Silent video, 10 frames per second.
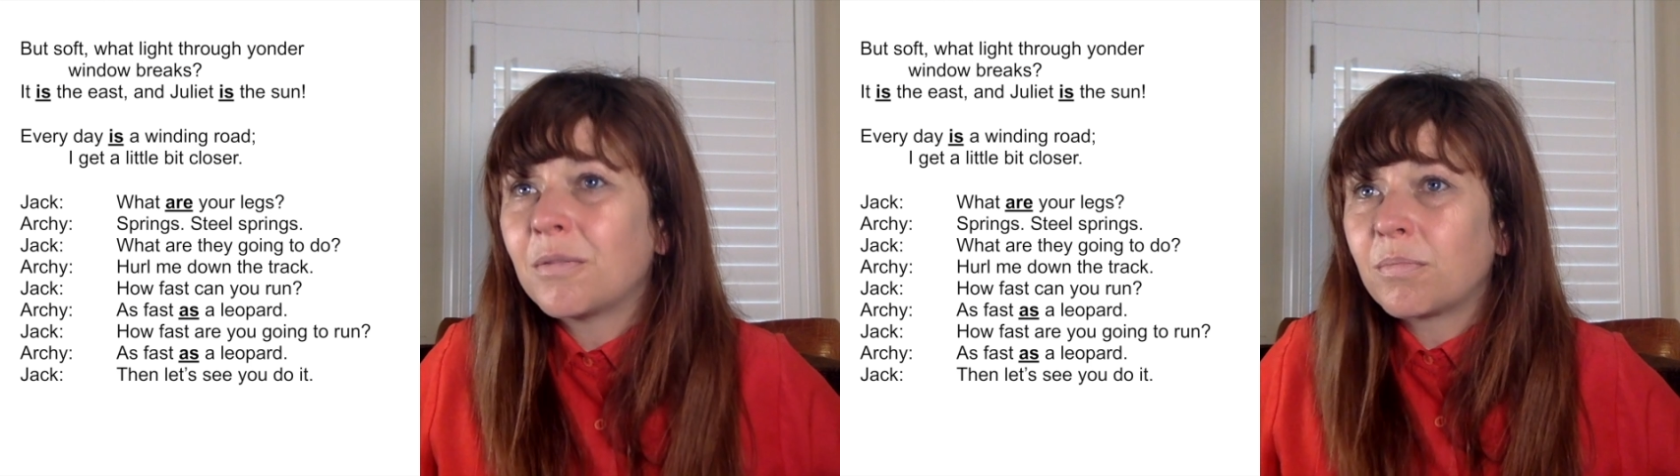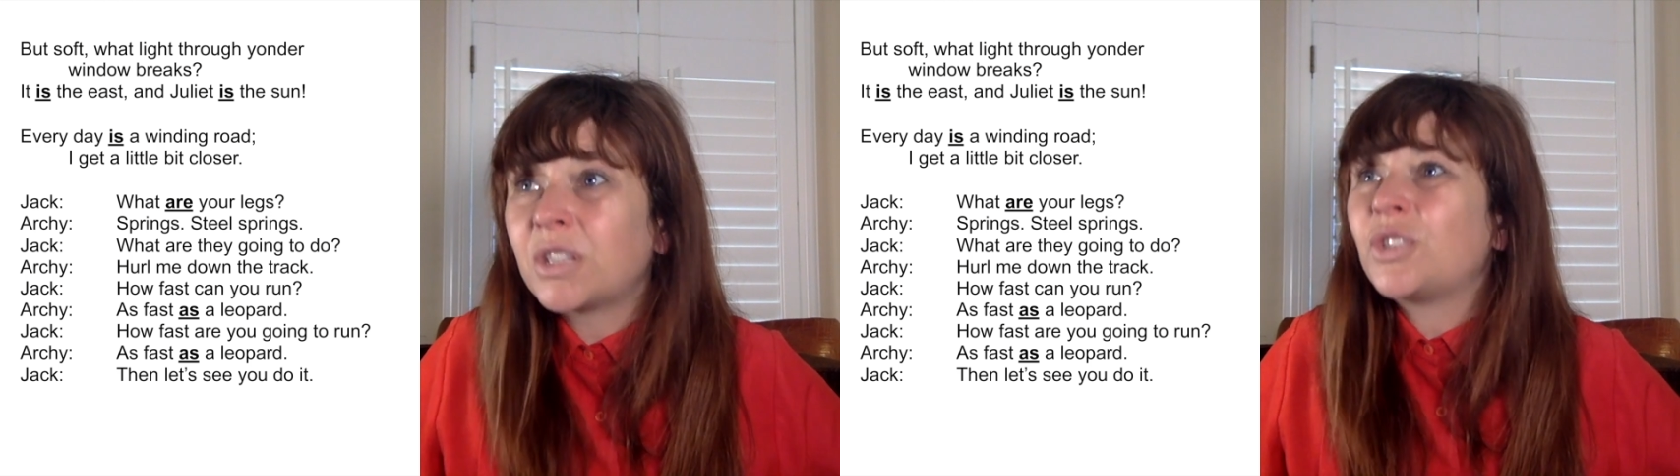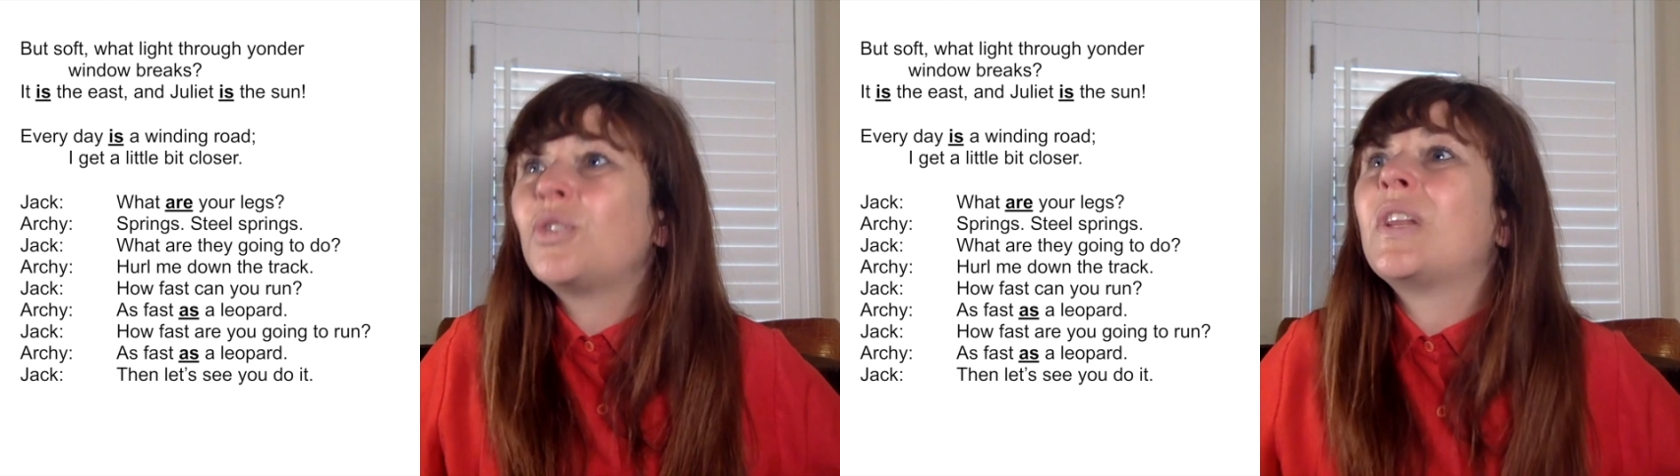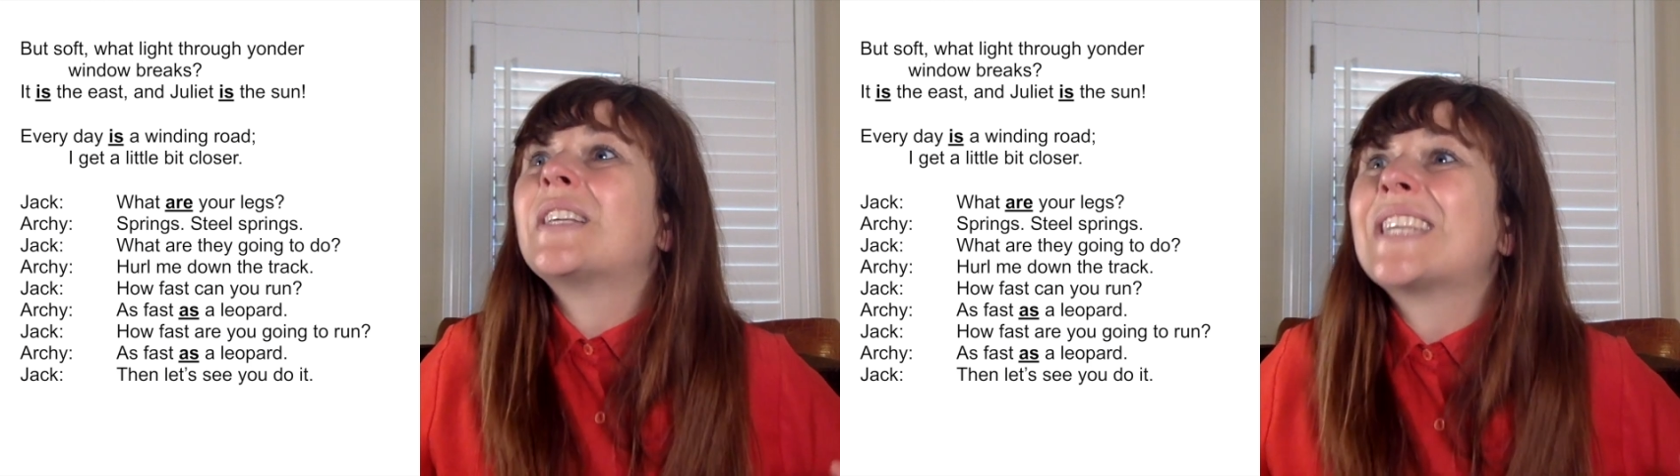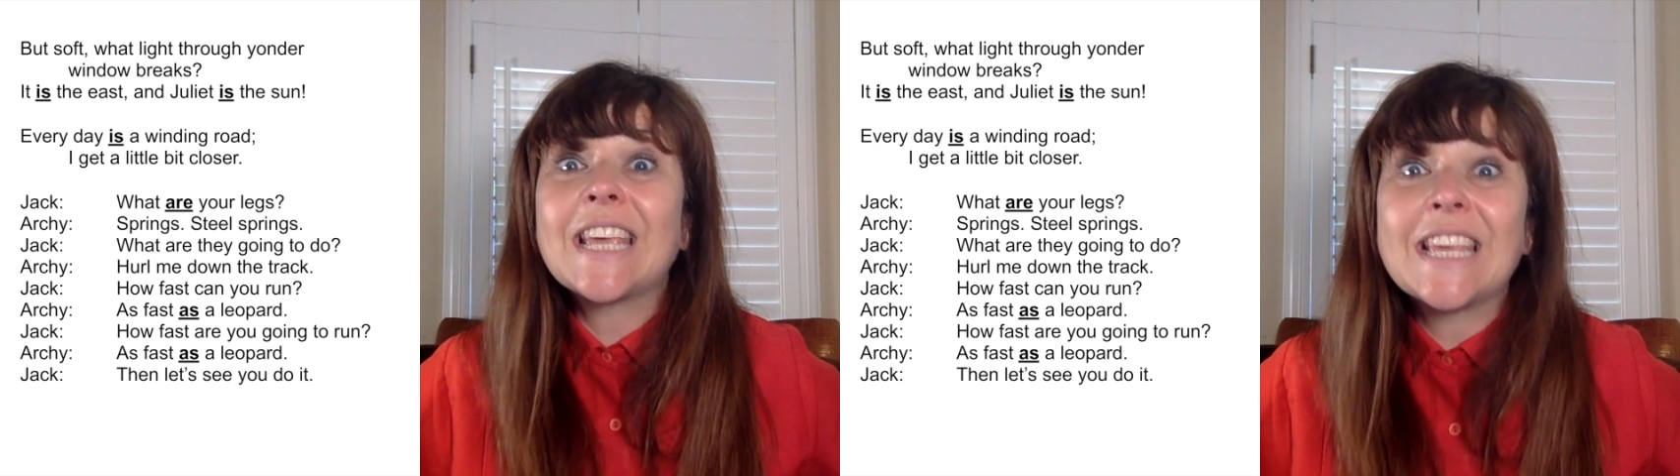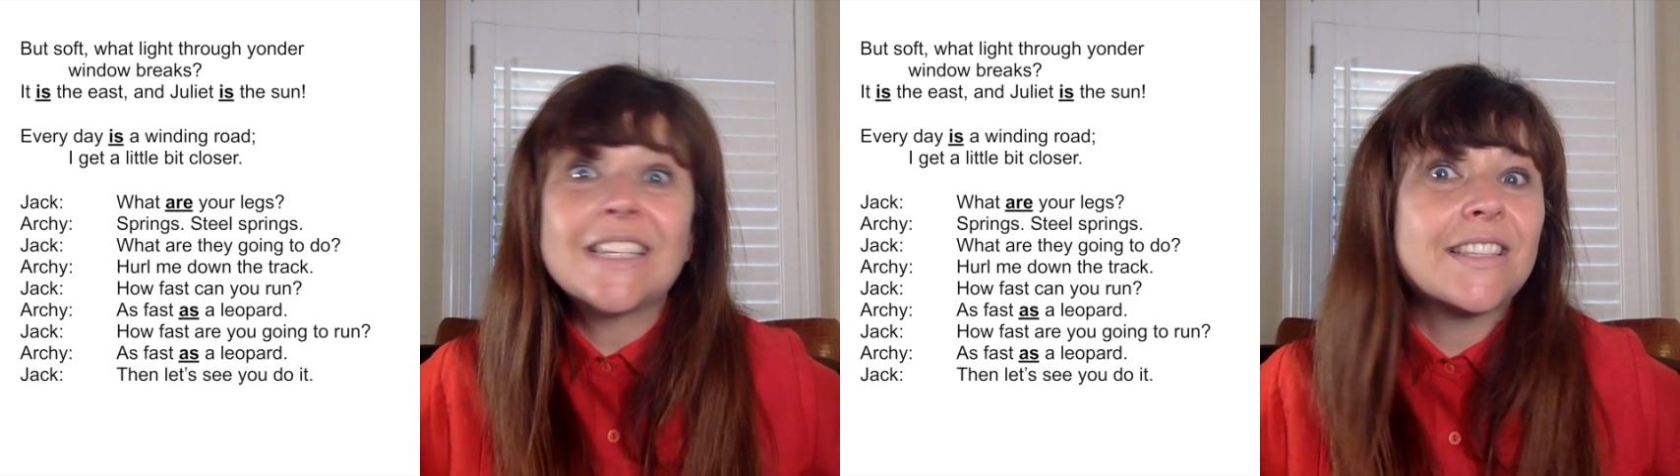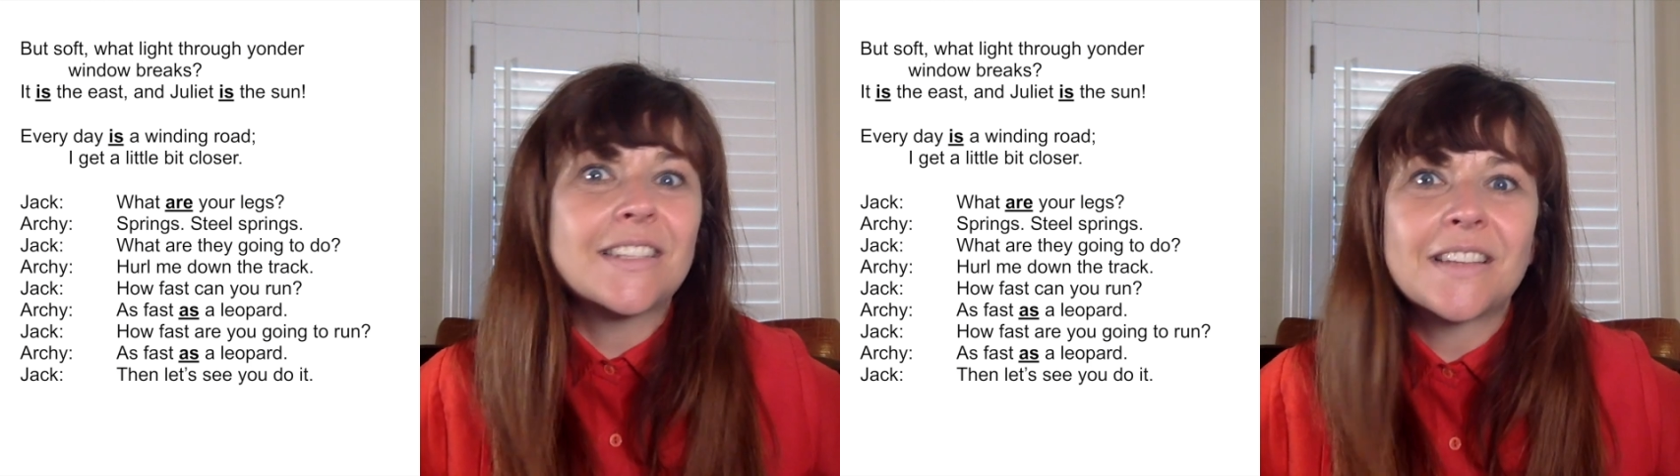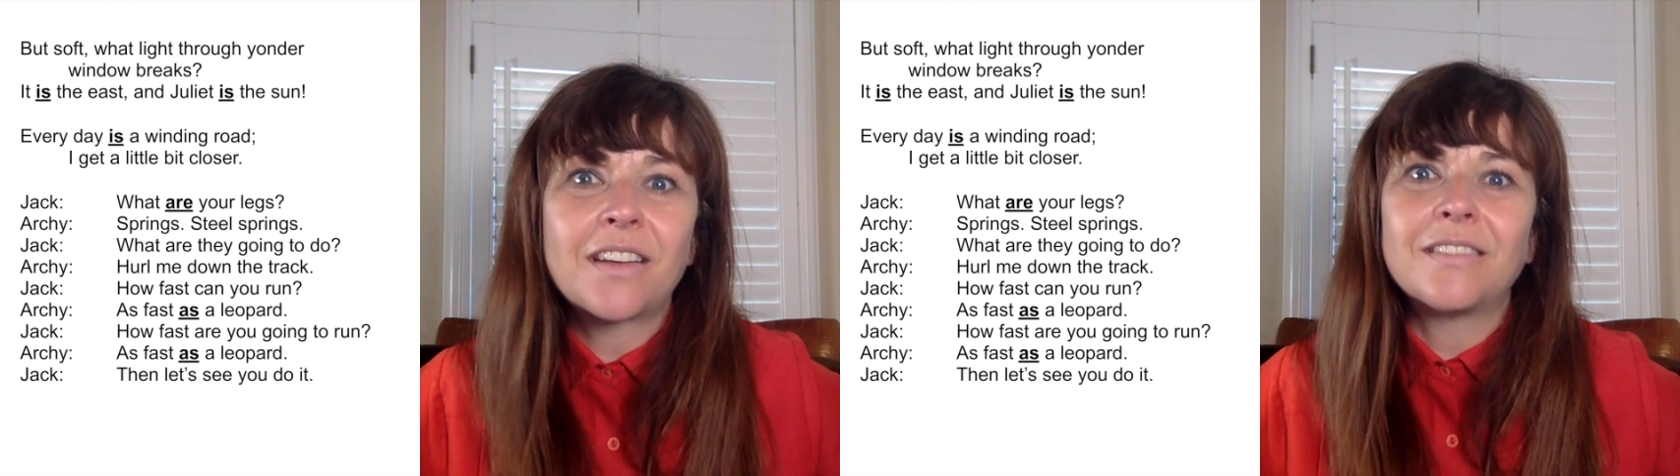but Juliet is the
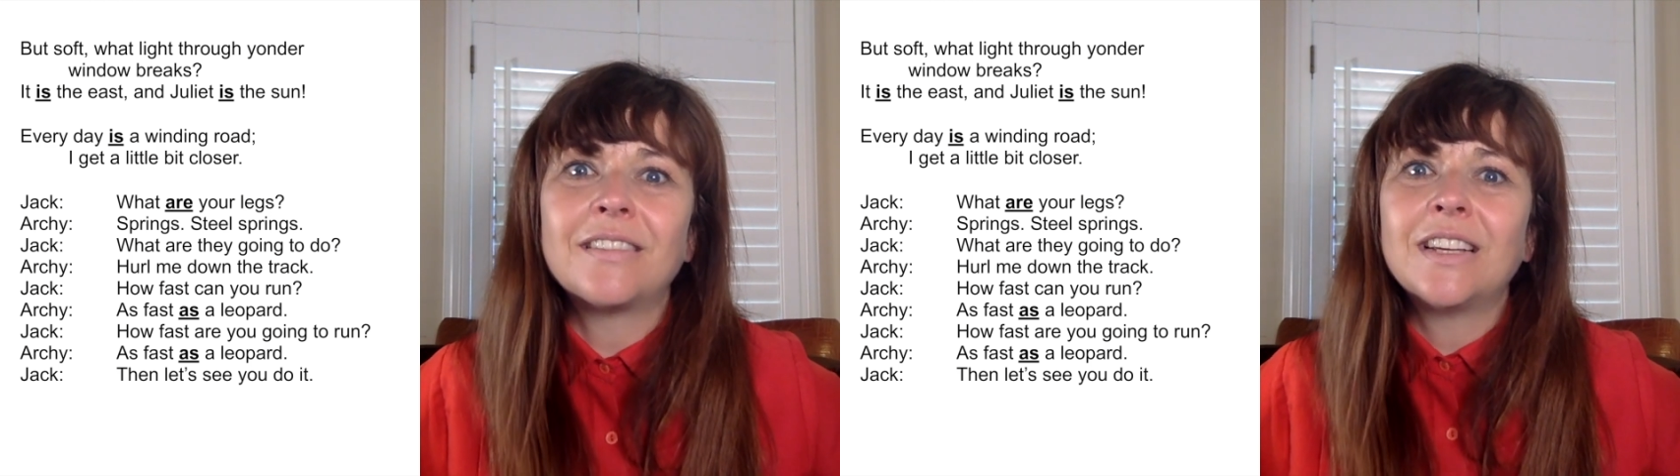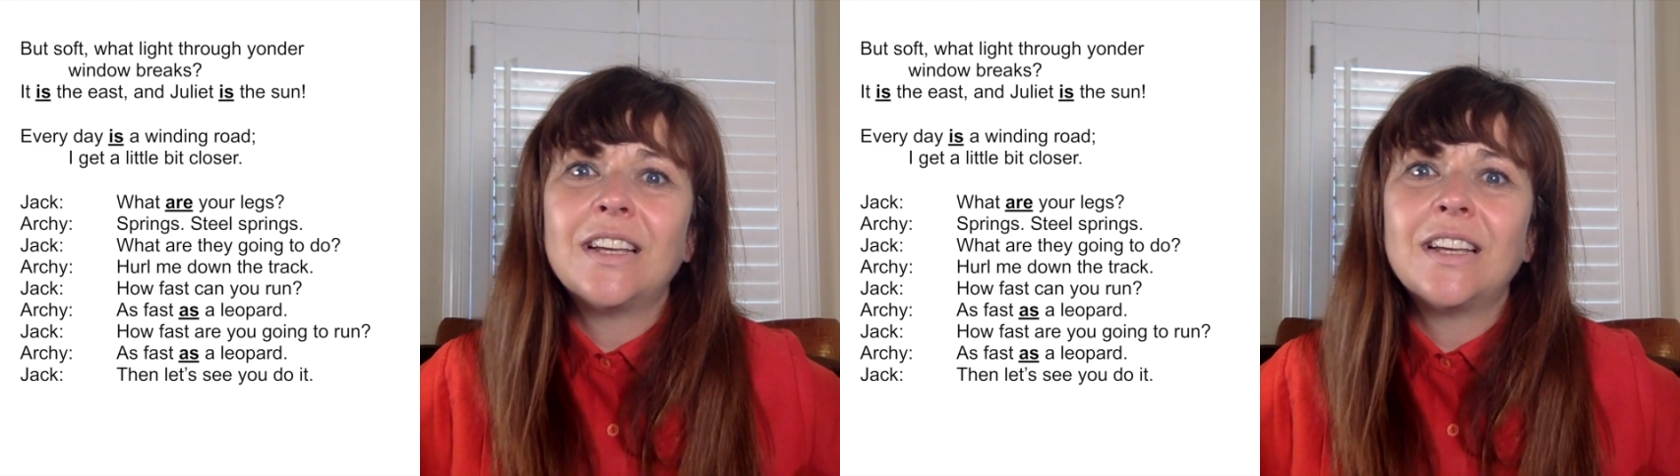sun.